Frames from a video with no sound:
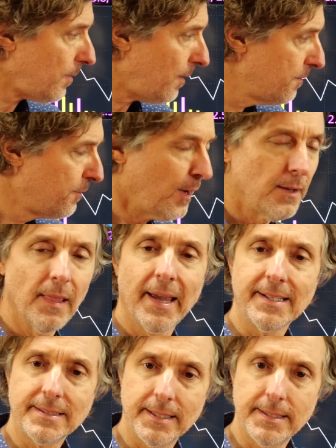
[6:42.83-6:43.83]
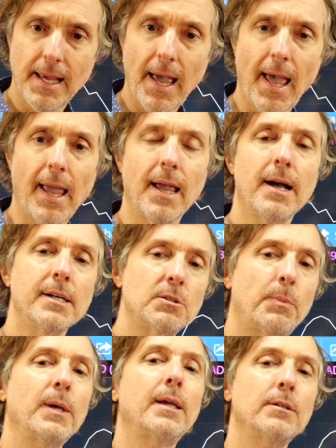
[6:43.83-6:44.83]
felt like today,
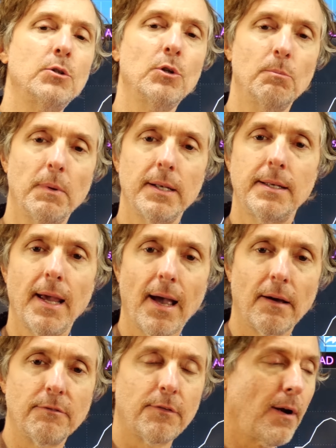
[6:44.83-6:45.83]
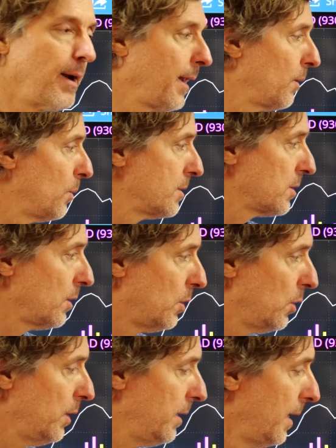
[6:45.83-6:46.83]
speaking to you midday on Friday, was a
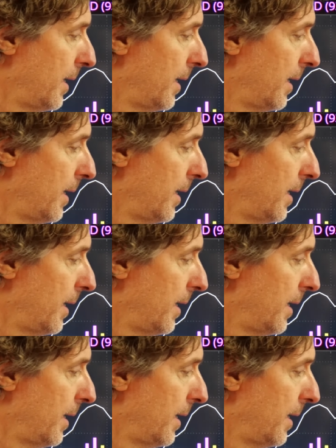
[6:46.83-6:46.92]
good